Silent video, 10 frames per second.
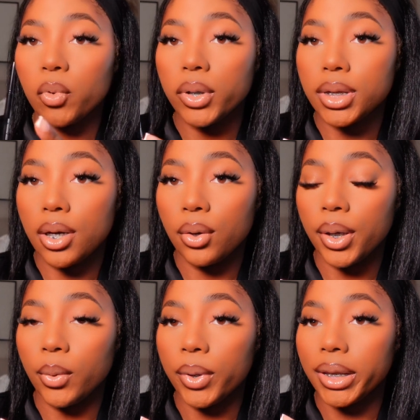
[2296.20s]
going to go
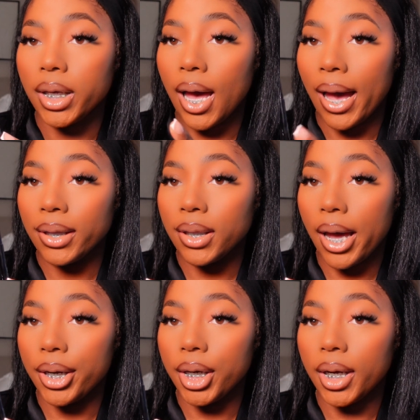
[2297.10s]
in with
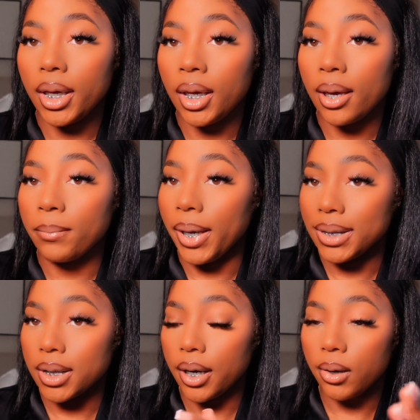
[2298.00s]
eyeliner and
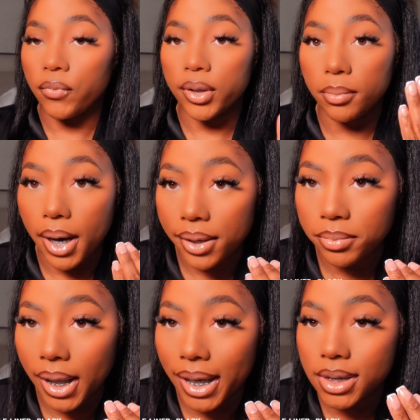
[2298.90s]
mascara for the bottom
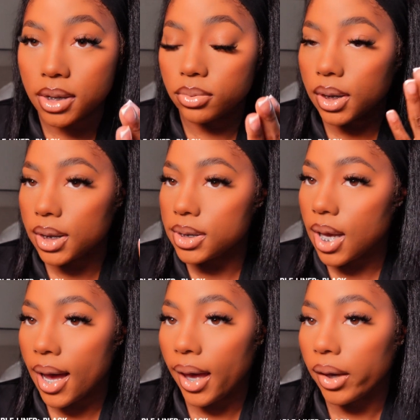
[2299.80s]
lashes because
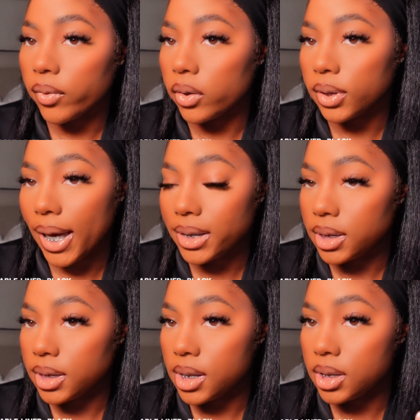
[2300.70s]
I have on lash
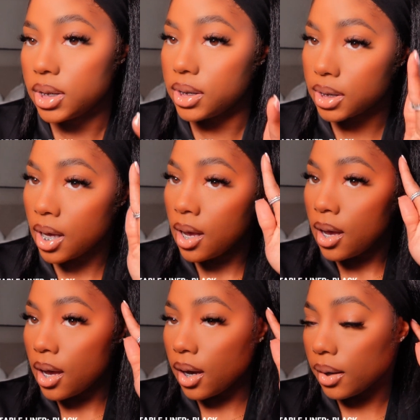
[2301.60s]
extensions
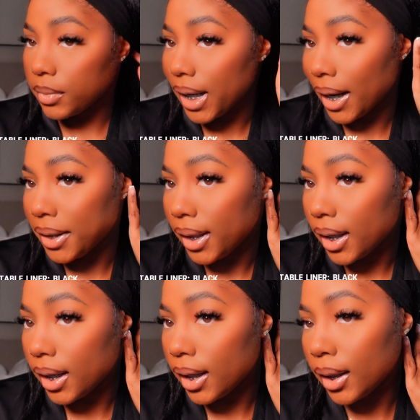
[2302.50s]
that I
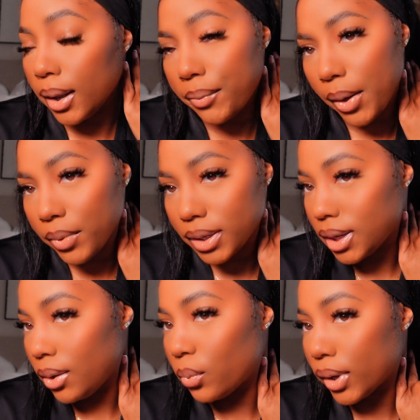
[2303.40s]
did. And if y'all want to
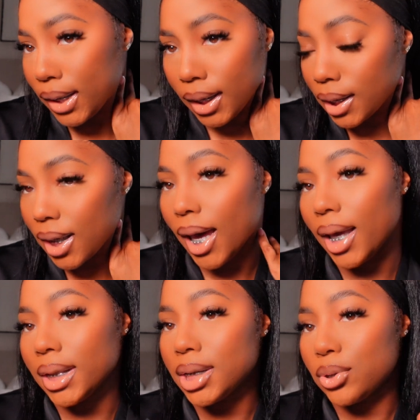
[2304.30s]
see what that look
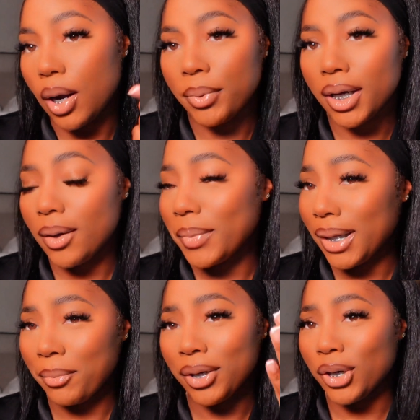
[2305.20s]
like, just drop in the comment.
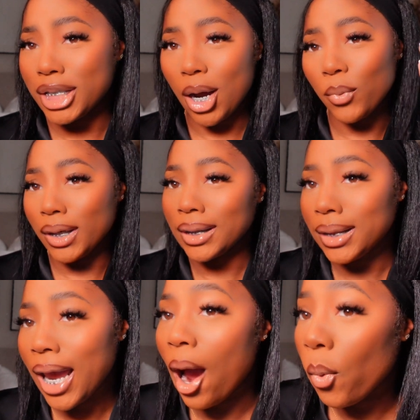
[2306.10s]
Let me know that y'all want a little
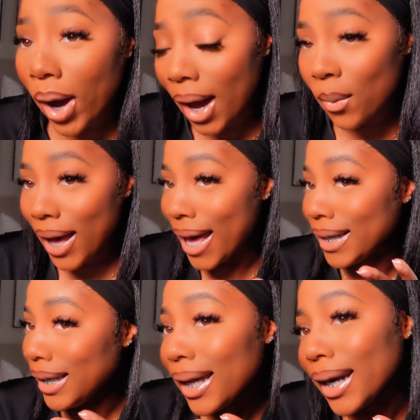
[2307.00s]
DIY on how I
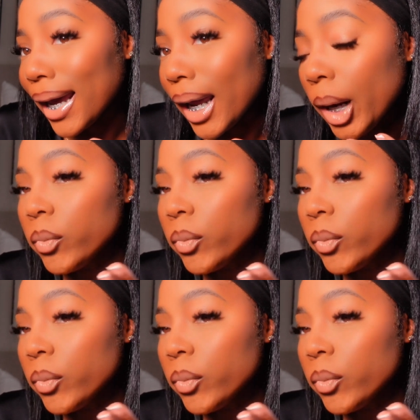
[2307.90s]
did it.